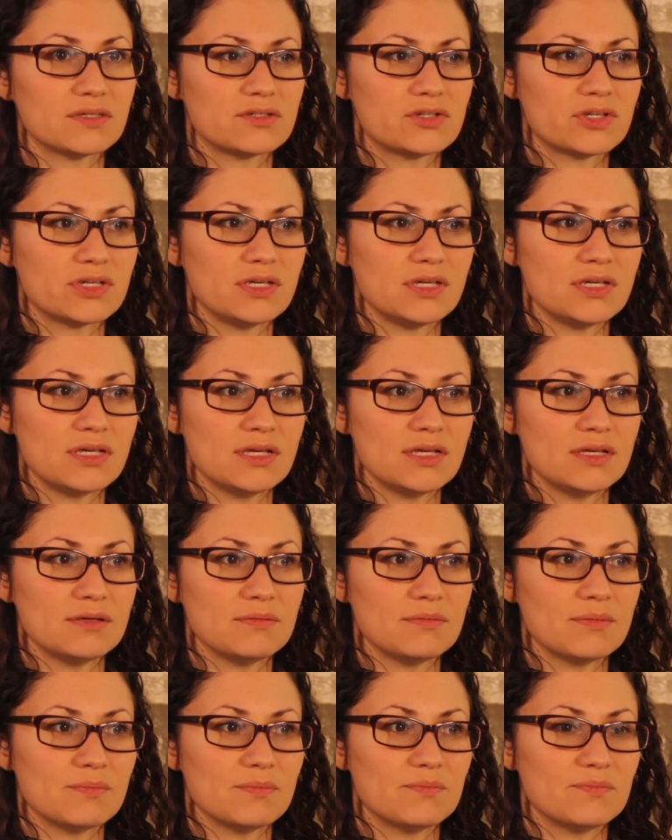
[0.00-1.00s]

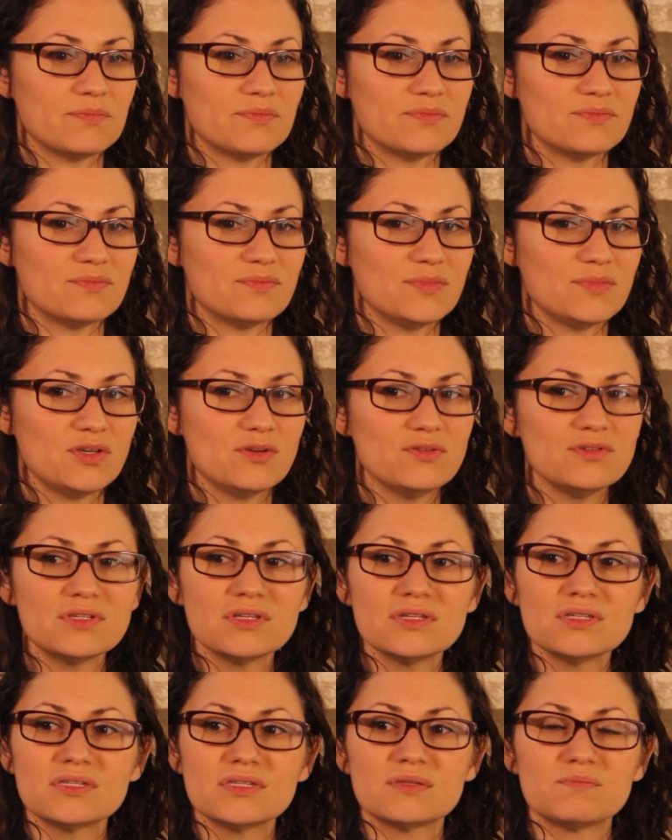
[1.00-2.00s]
She
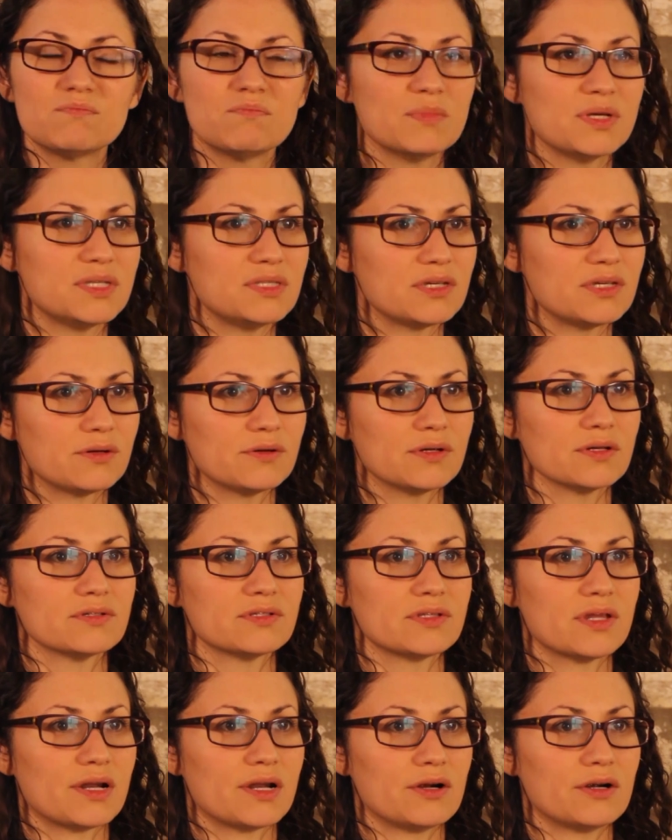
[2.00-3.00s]
uses
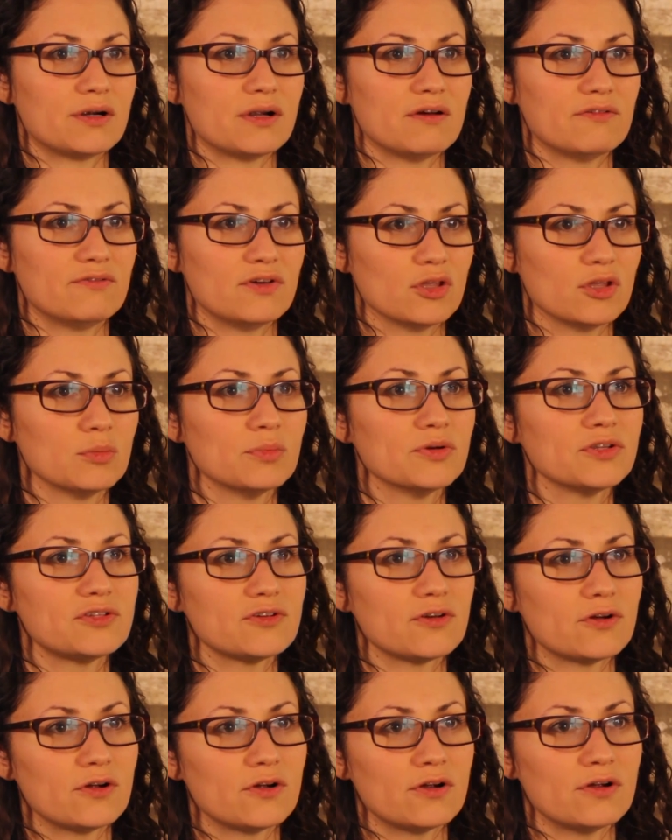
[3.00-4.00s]
materials that are available
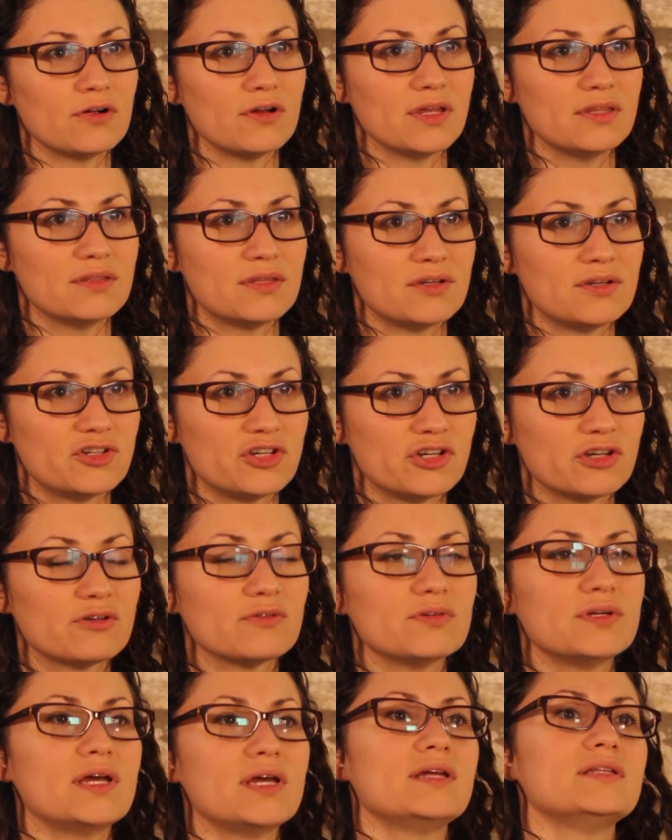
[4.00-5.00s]
to her, and then she
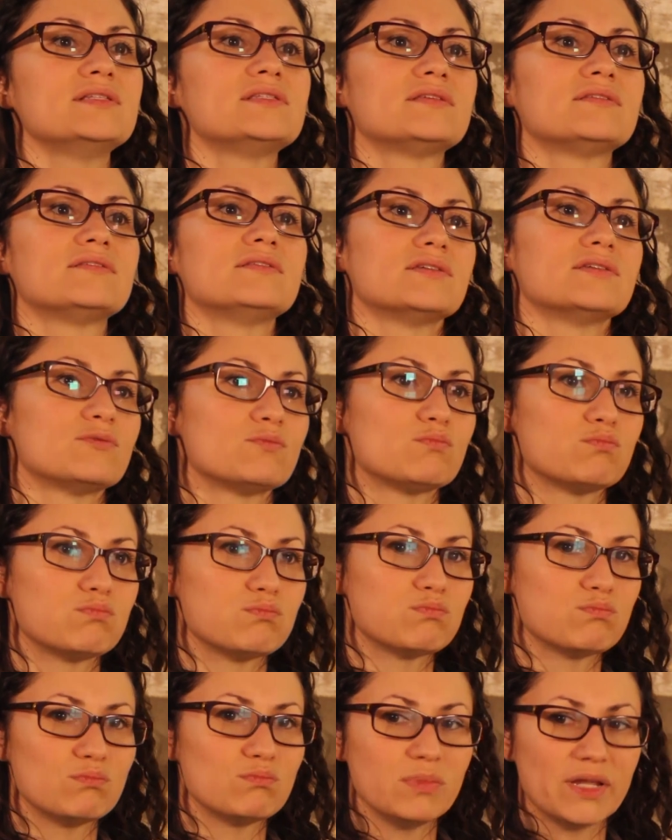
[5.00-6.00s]
creates this
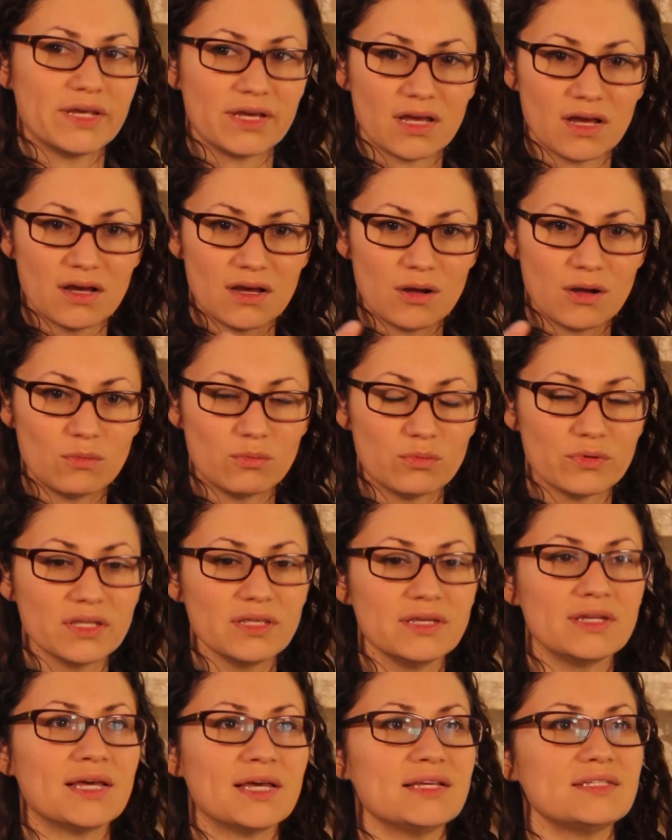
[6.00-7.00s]
like a
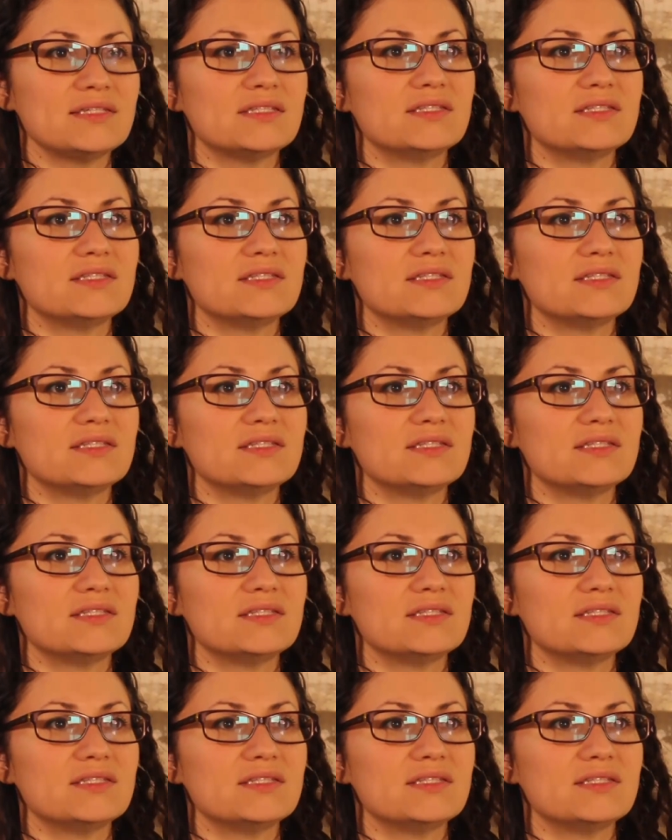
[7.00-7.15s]
really nice